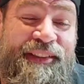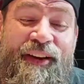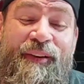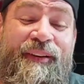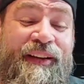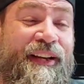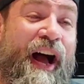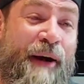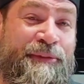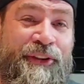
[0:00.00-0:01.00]
So
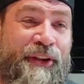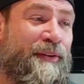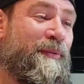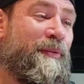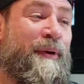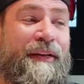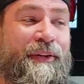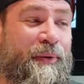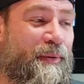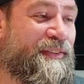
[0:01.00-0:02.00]
I'm sure throughout
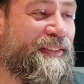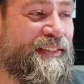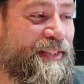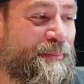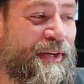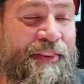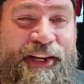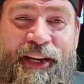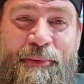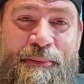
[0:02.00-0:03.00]
the course of this, I'm going to
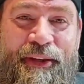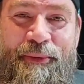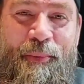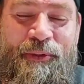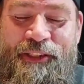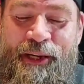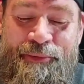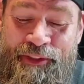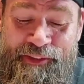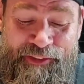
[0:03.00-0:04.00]
thank him a million more
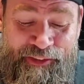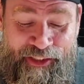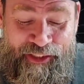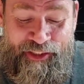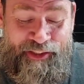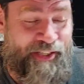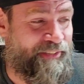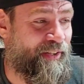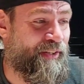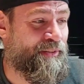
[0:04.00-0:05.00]
times because
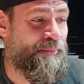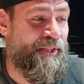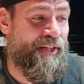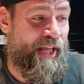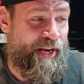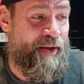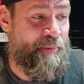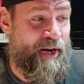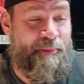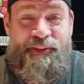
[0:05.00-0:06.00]
it's awesome. And, and I
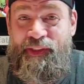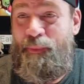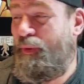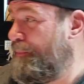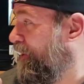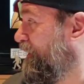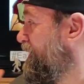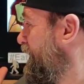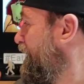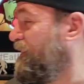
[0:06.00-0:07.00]
promise it will be
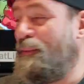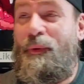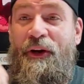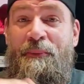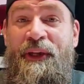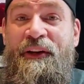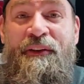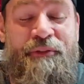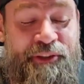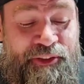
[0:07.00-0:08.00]
sitting somewhere up here
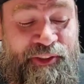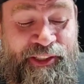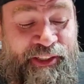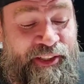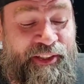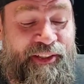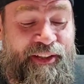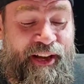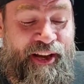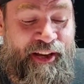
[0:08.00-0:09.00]
eventually,
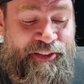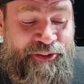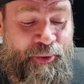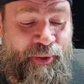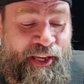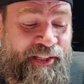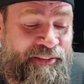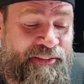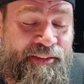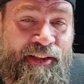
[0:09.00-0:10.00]
uh,
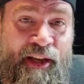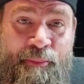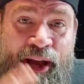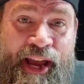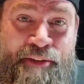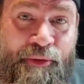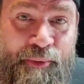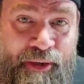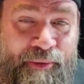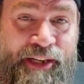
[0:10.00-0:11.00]
showcased. Um, I have to
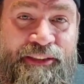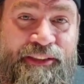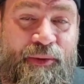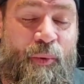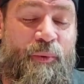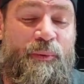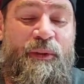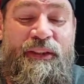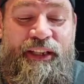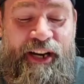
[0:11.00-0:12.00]
rearrange this
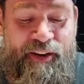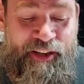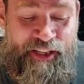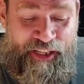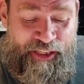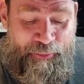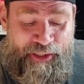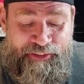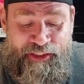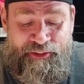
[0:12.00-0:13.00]
whole area,
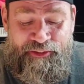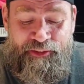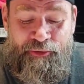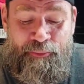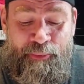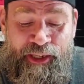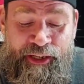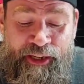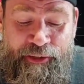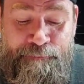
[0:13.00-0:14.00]
anyways, here soon. But
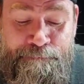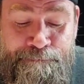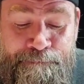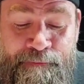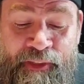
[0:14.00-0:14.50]
uh,